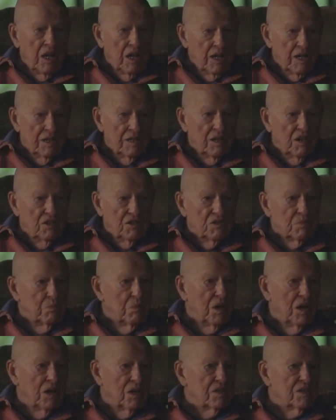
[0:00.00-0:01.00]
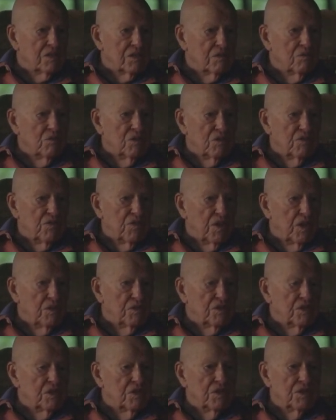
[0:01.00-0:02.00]
And those bugs would
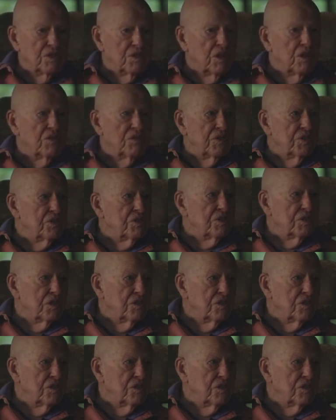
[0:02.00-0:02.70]
float to the surface,